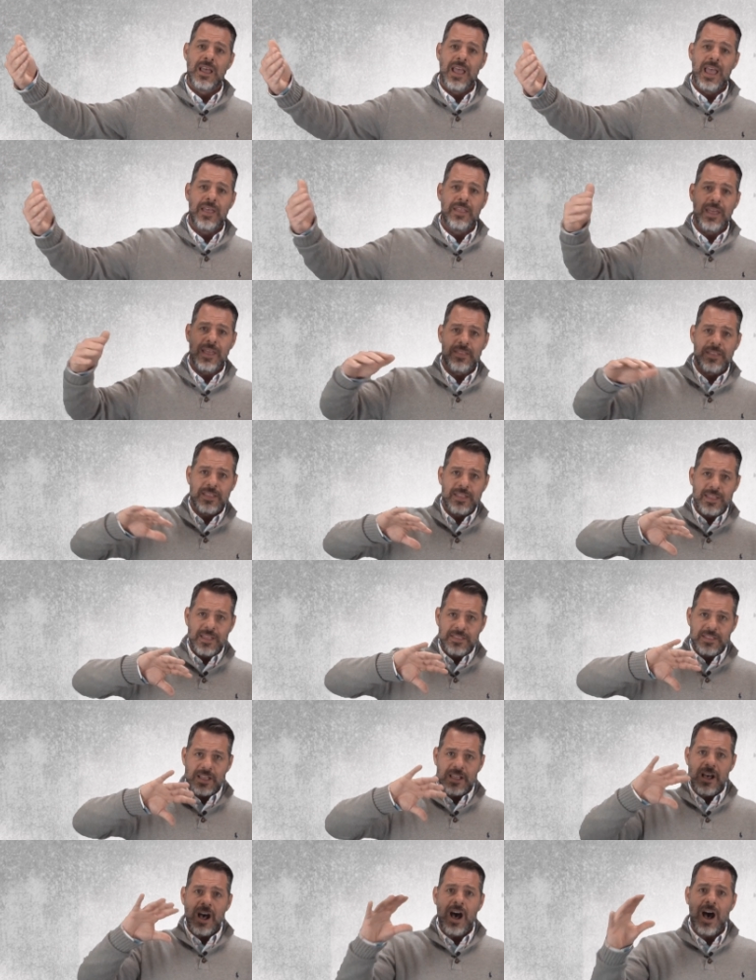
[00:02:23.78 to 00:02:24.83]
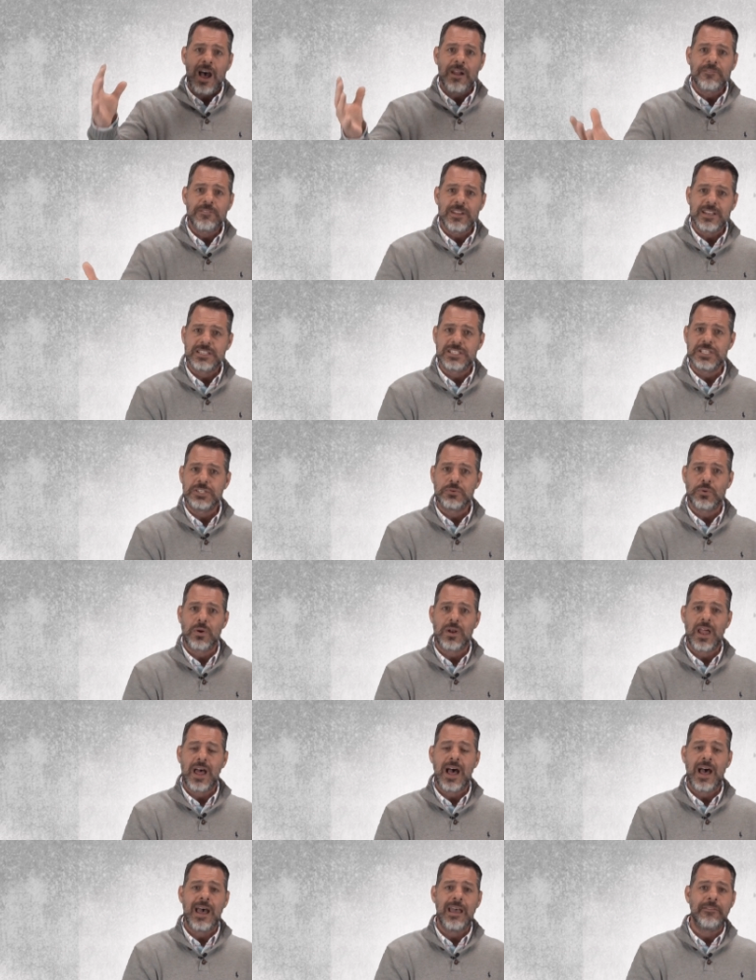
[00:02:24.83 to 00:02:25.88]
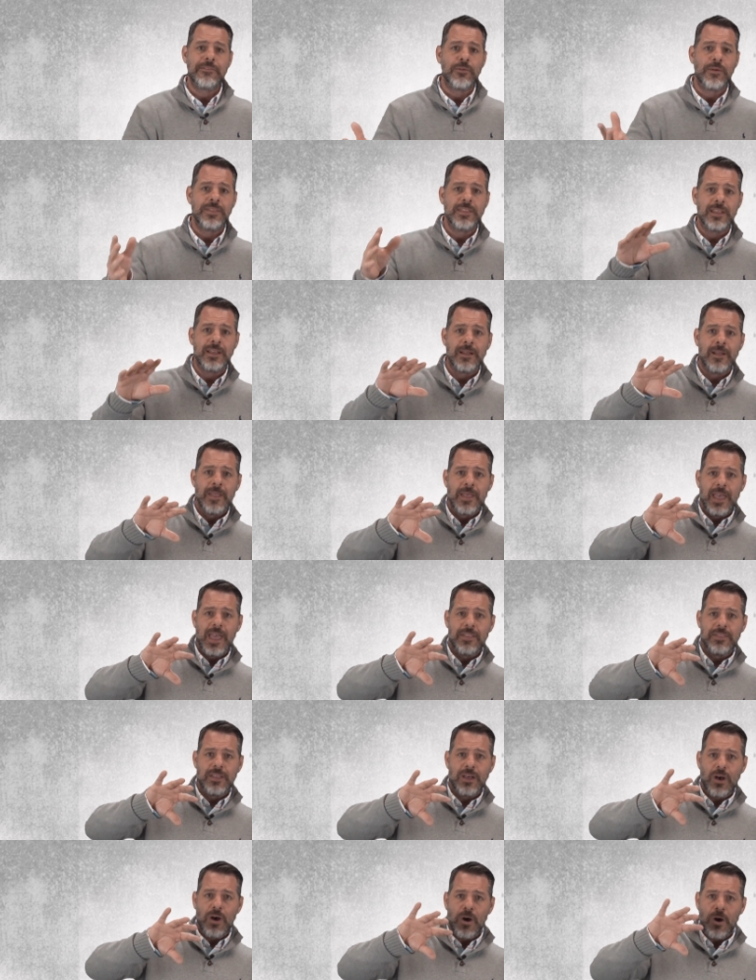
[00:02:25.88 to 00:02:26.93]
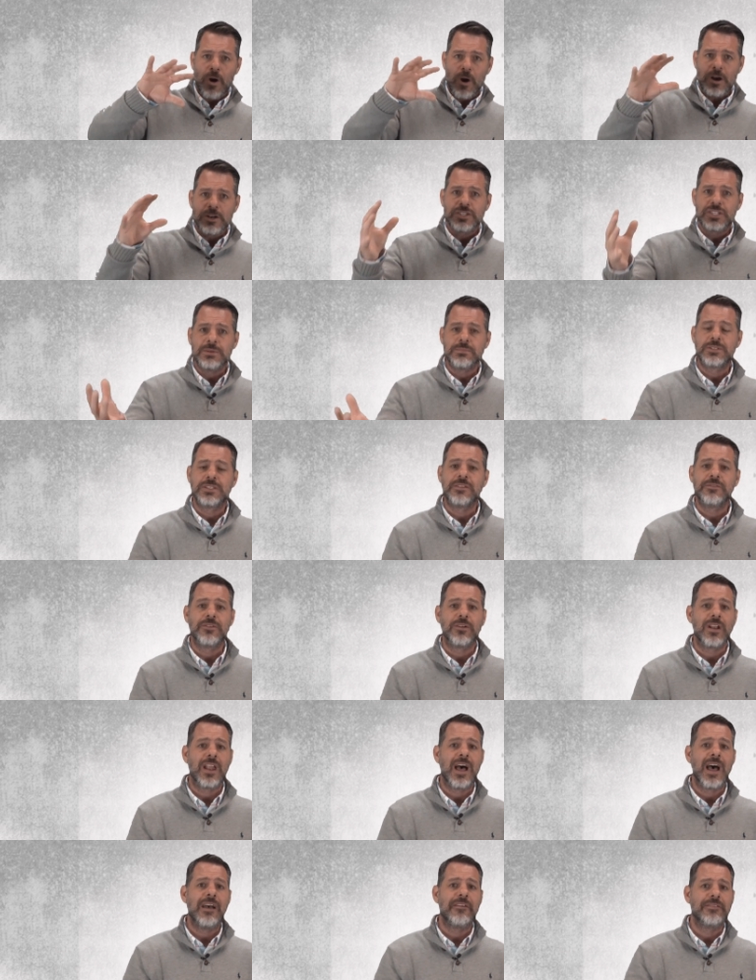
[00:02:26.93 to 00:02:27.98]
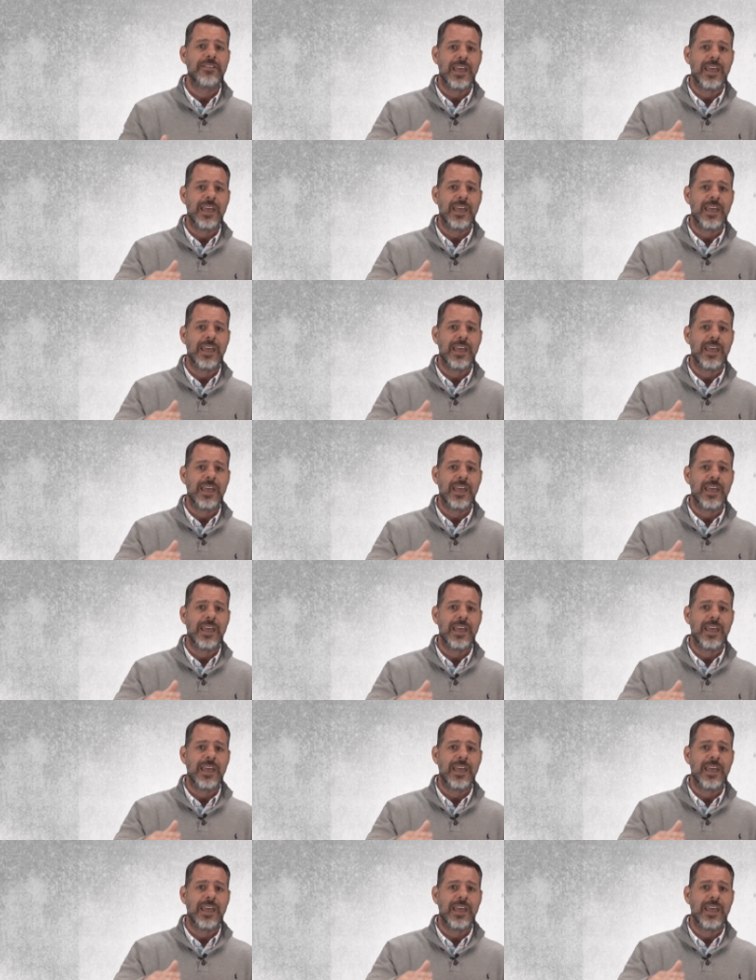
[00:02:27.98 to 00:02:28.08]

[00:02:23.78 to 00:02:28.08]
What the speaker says: And the conflicts in your life and the hardships of your life,